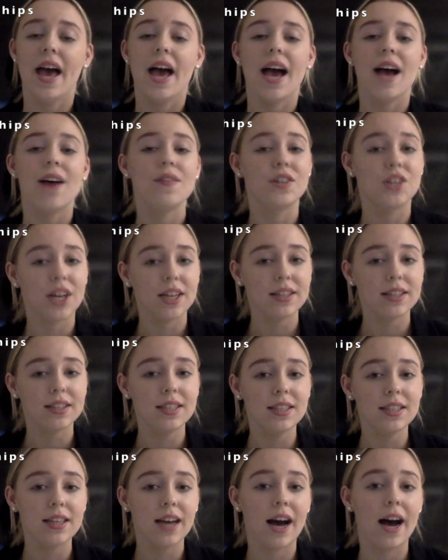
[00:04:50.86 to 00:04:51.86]
And the
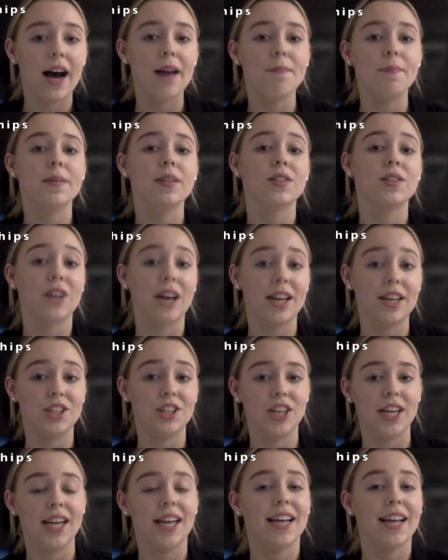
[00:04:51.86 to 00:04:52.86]
just-in-time
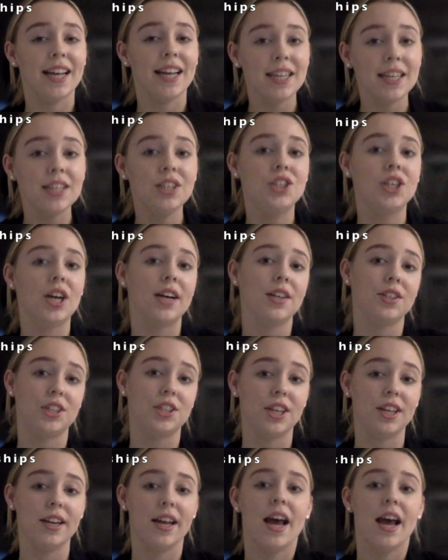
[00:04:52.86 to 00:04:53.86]
strategy, in
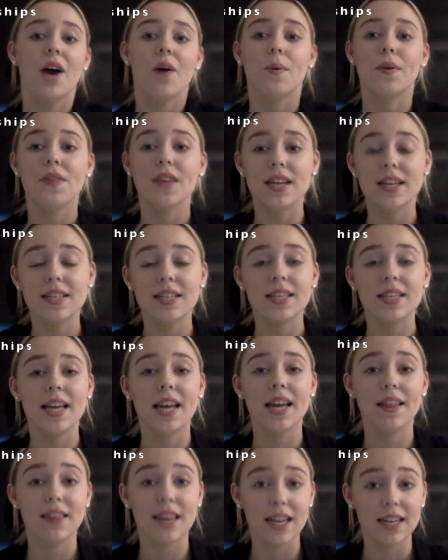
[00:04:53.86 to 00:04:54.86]
conjunction with Internet
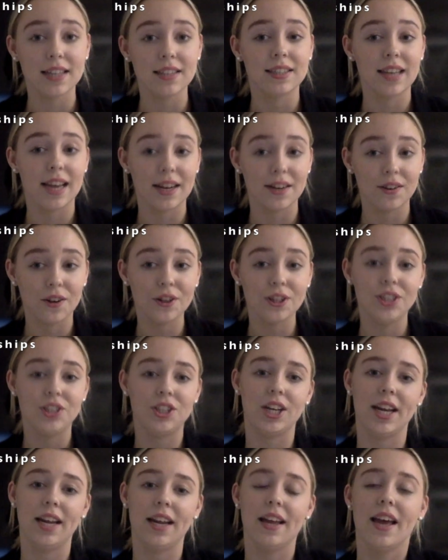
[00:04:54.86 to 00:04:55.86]
of Things
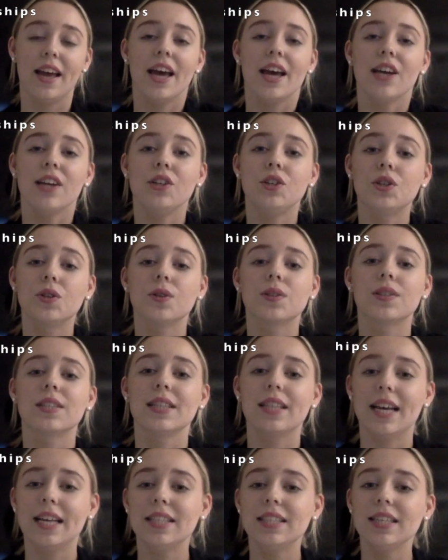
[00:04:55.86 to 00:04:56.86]
technology, ensures
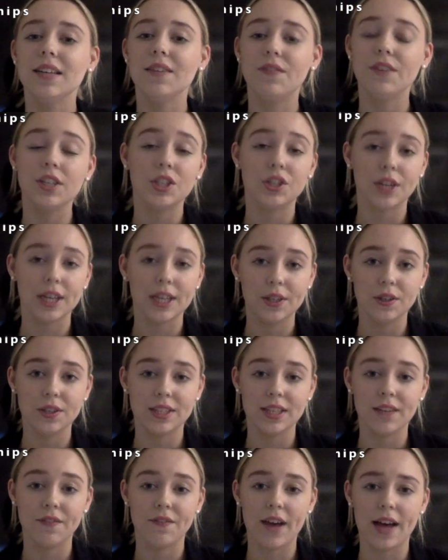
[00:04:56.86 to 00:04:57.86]
less inventory
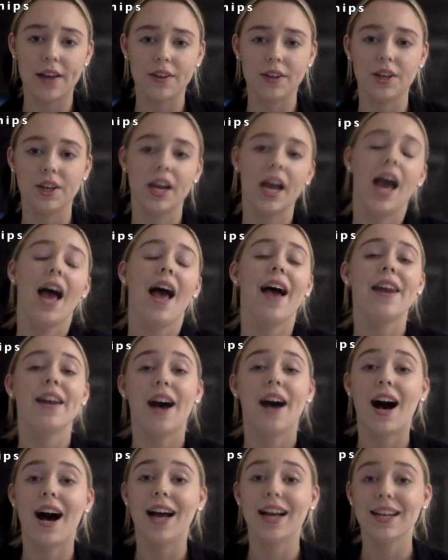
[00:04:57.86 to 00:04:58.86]
losing value and
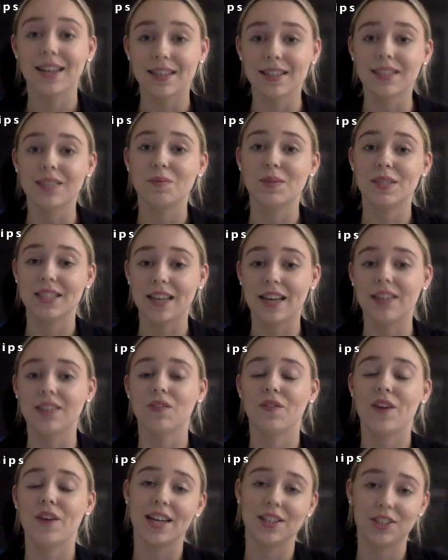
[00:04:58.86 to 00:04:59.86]
high customer
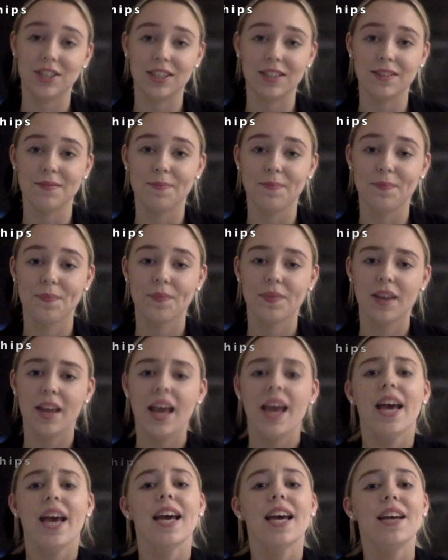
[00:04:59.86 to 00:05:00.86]
satisfaction.
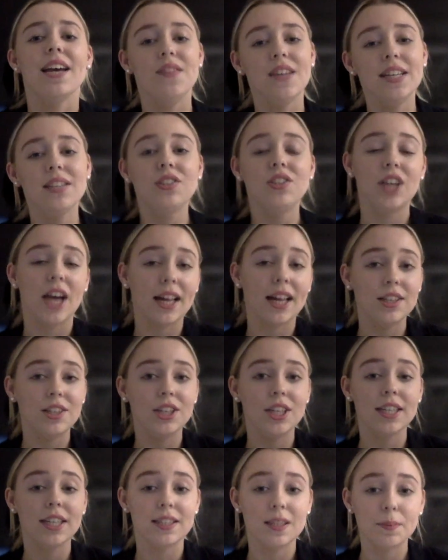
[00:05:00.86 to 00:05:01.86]
In these
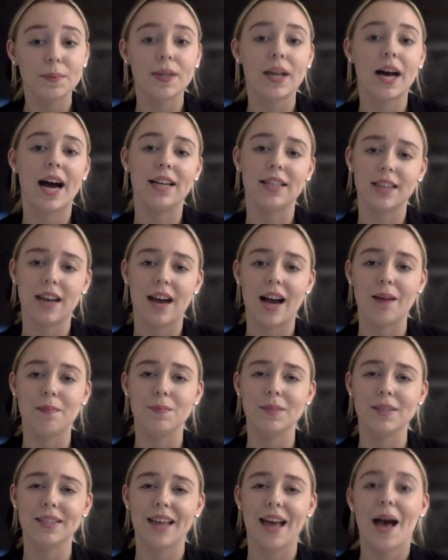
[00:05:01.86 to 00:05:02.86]
challenging supply
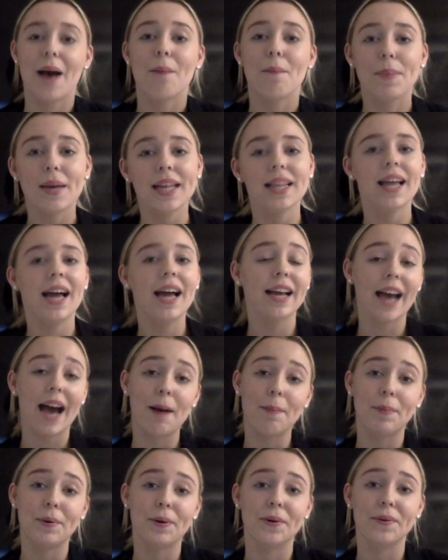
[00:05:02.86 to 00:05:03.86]
times, be like
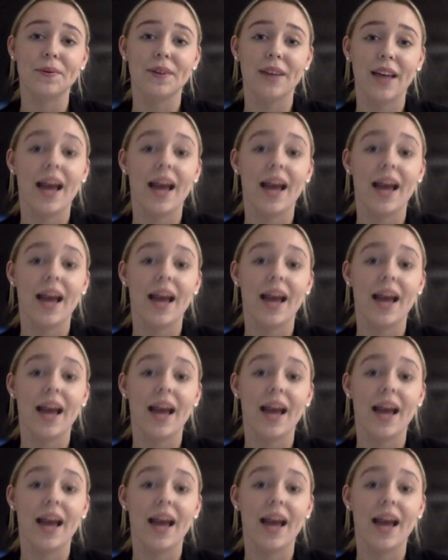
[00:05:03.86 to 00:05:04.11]
Apple